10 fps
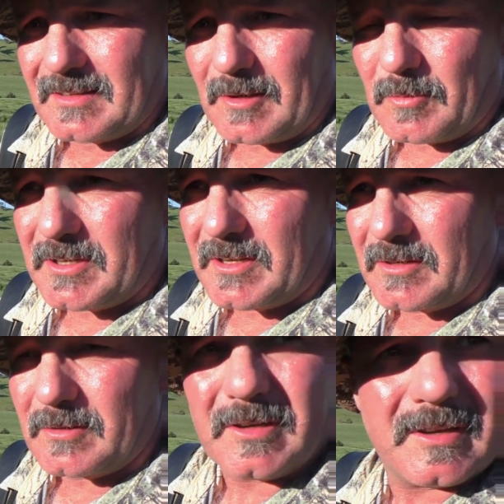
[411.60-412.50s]
So we're
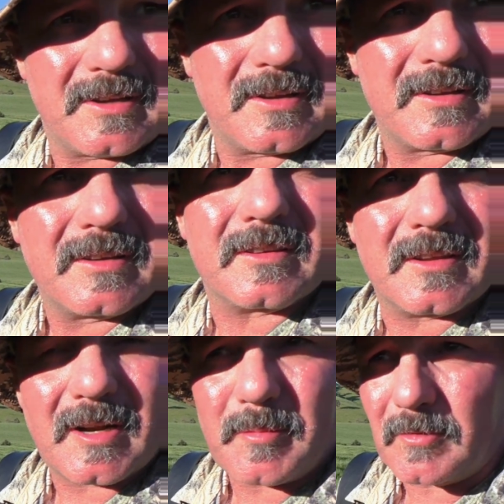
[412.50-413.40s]
going to
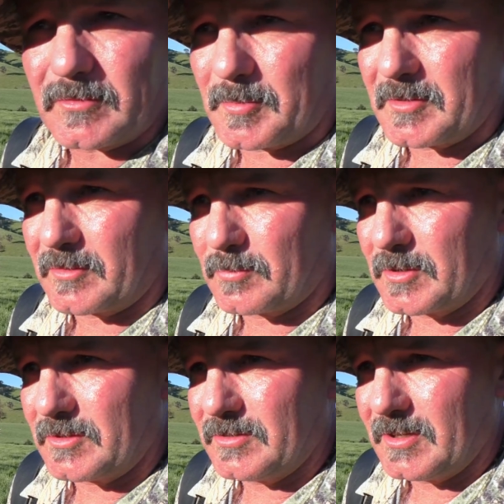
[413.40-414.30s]
get up on top of
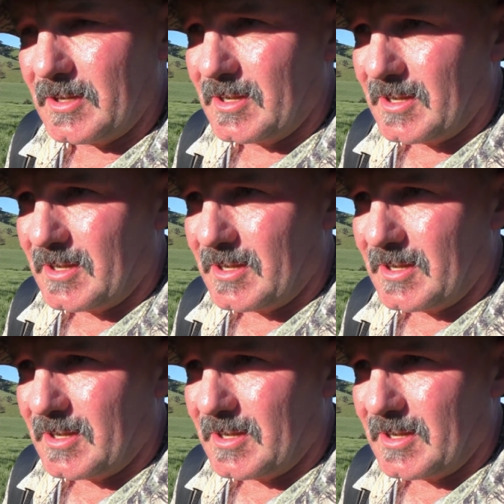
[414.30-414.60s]
this ridge.